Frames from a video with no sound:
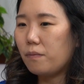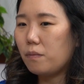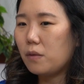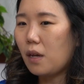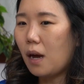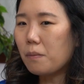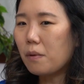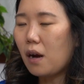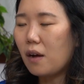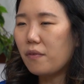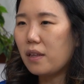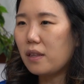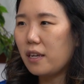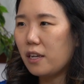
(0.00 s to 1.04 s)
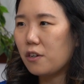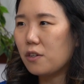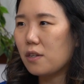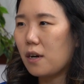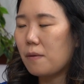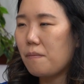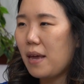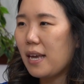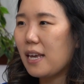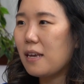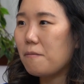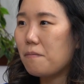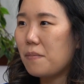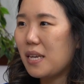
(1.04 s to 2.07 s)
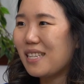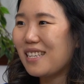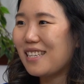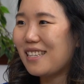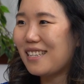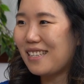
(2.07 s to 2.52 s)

nonprofit leaders are making business